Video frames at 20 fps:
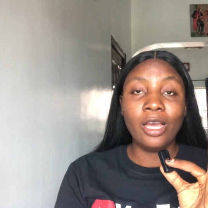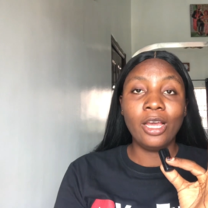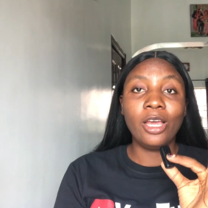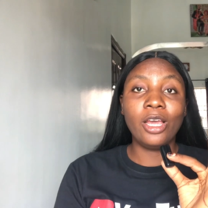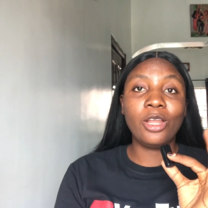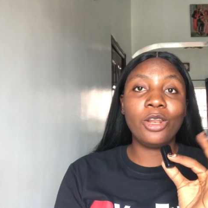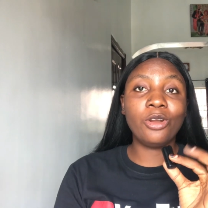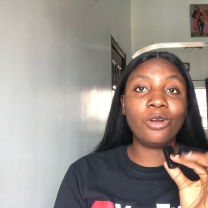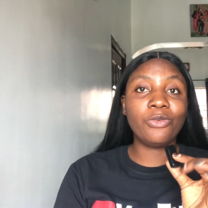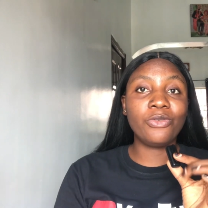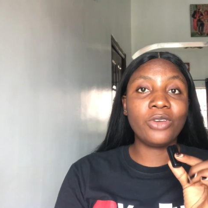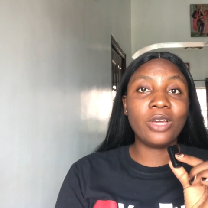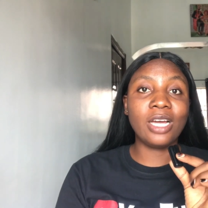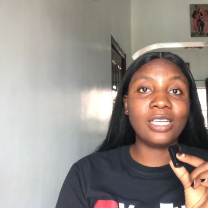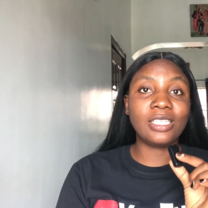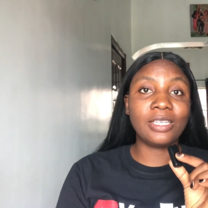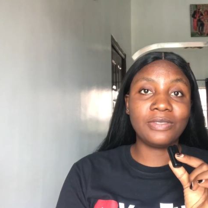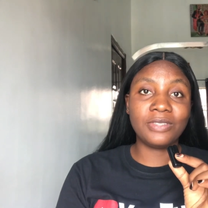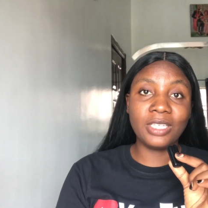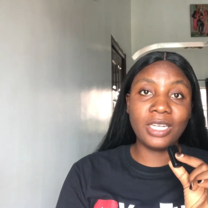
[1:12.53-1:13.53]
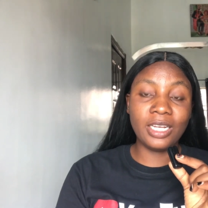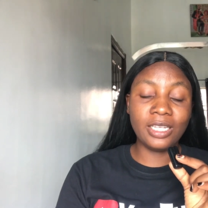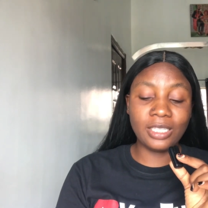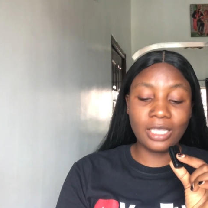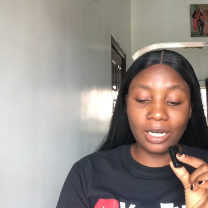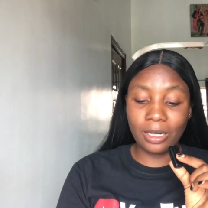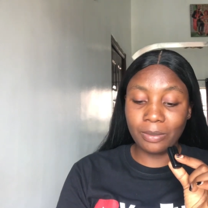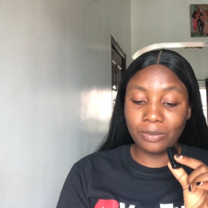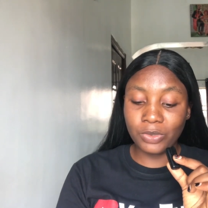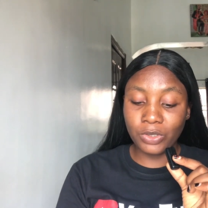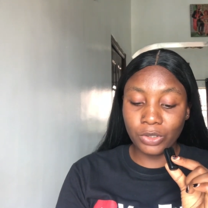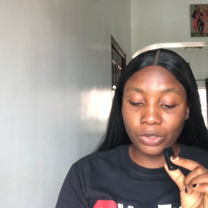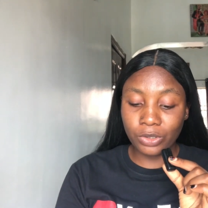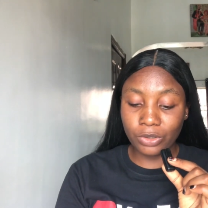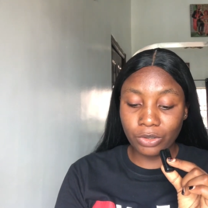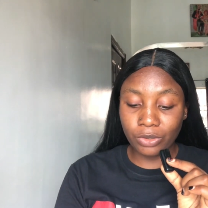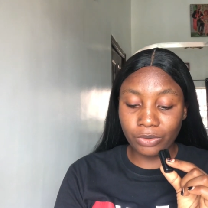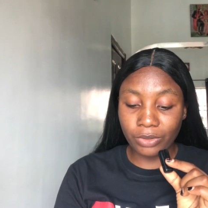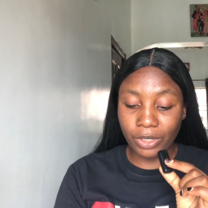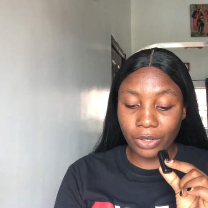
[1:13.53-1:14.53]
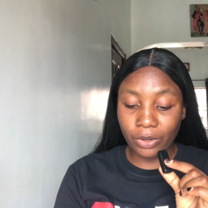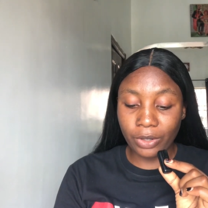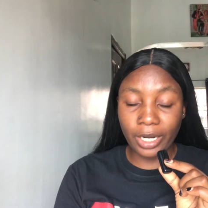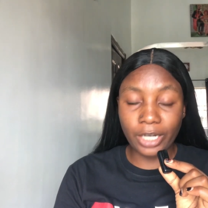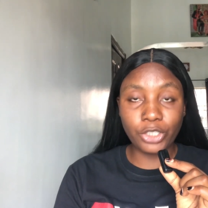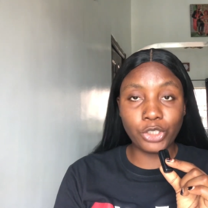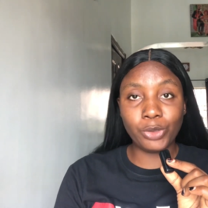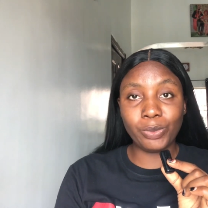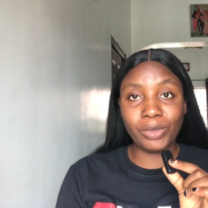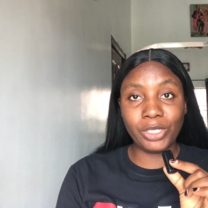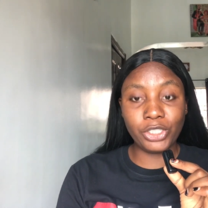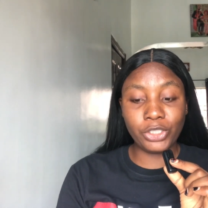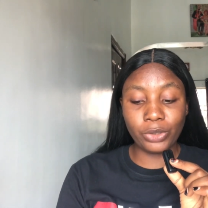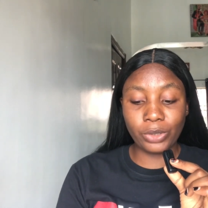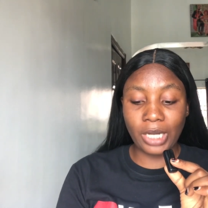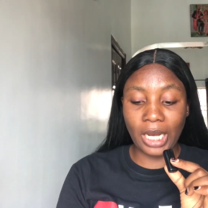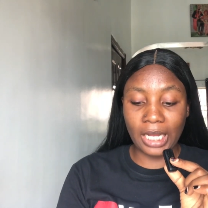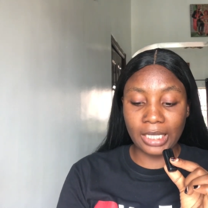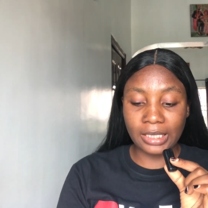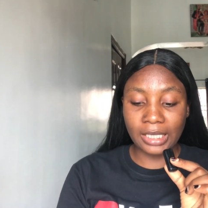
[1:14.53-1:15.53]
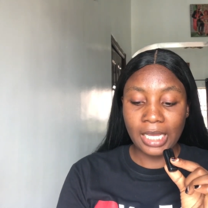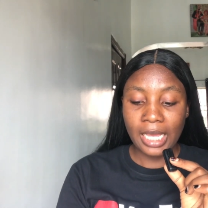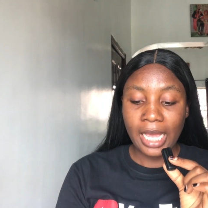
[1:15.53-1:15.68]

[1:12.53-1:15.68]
A lot of you guys have said anytime I'm doing screen record, I should make sure that